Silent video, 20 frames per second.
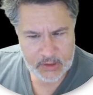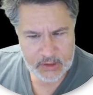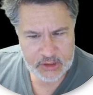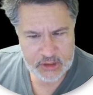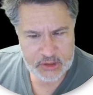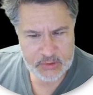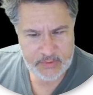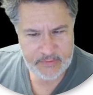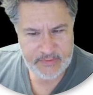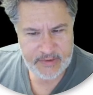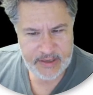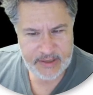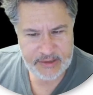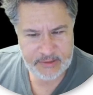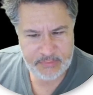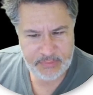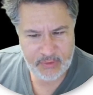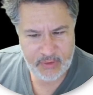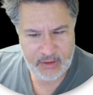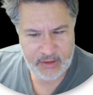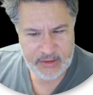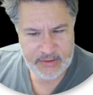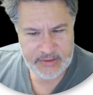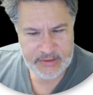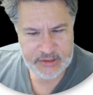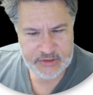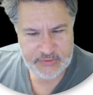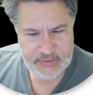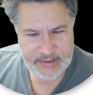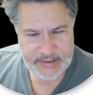So we've got the ball, the
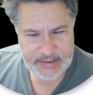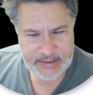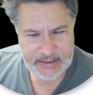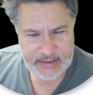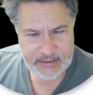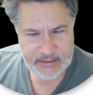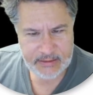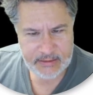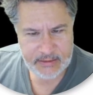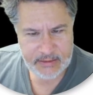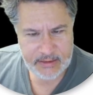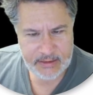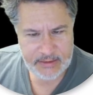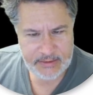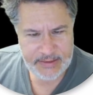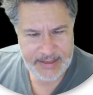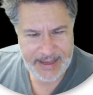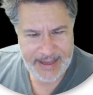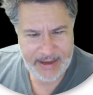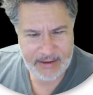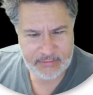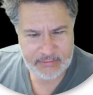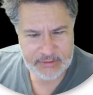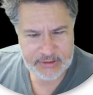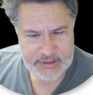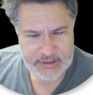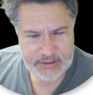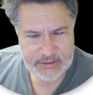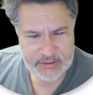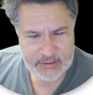strike, the
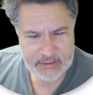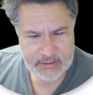out.